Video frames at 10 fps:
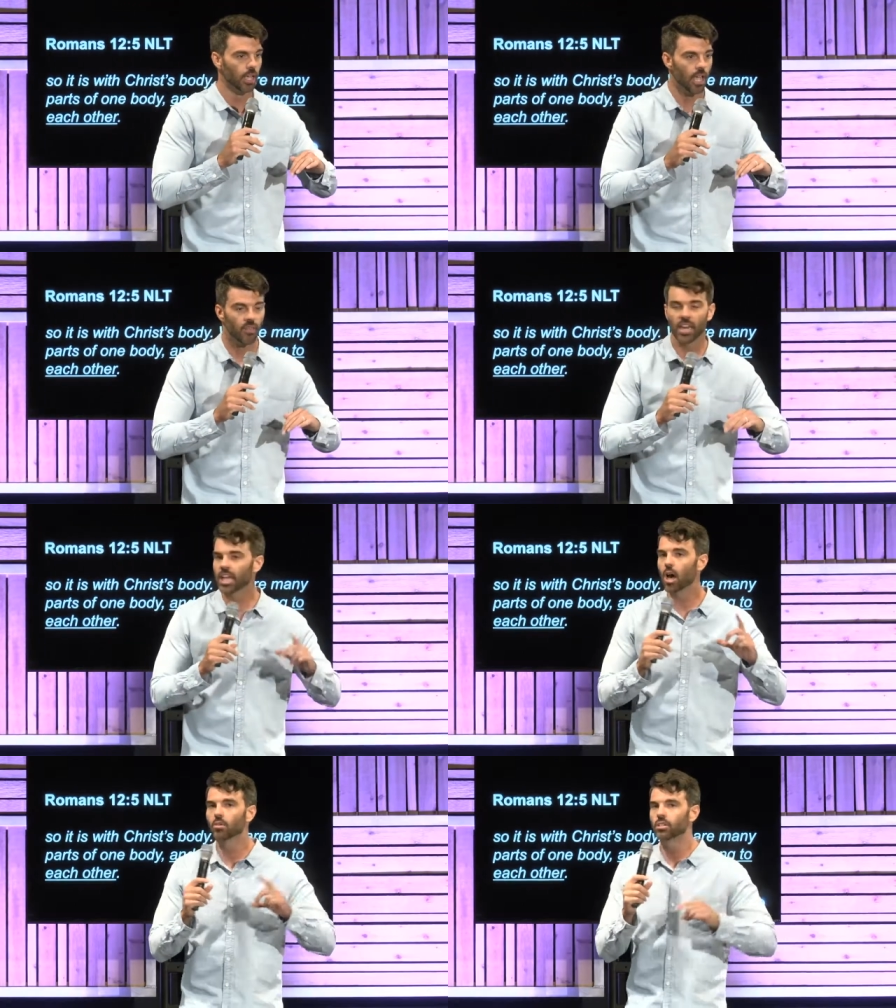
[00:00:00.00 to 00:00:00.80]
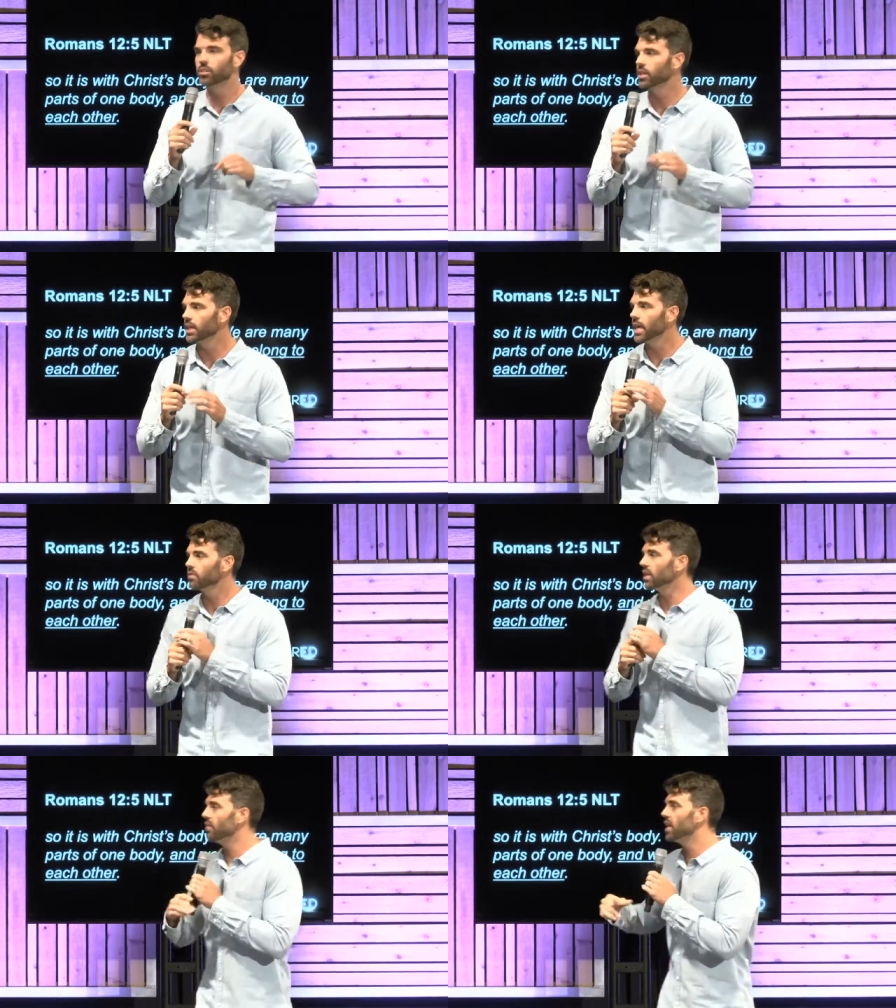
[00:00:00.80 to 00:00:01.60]
Then he goes into the gifts,
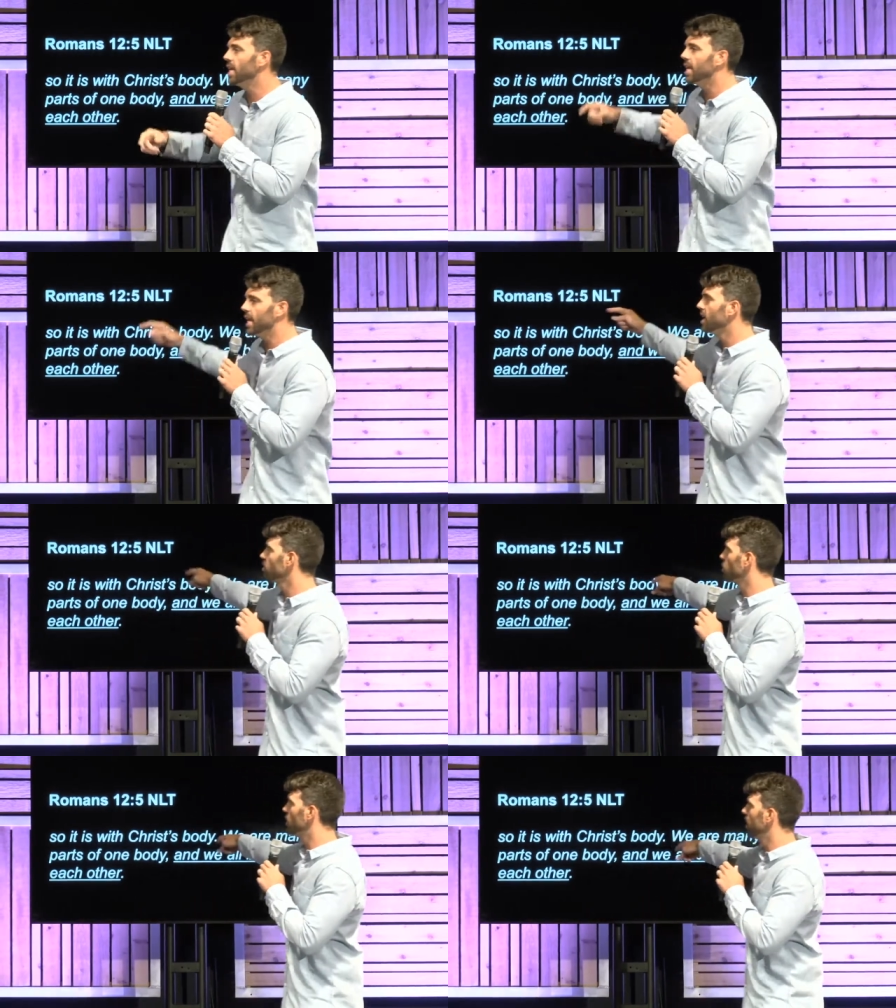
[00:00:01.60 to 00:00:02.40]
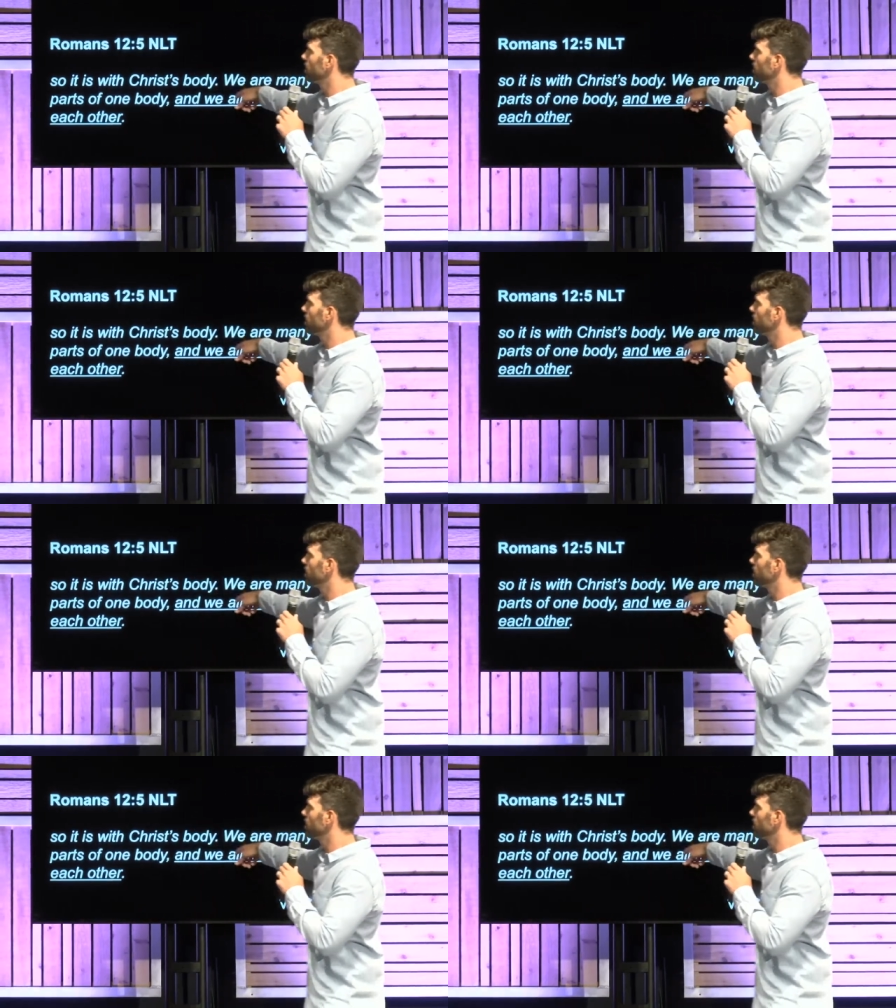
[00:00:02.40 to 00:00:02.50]
and then he ends with this.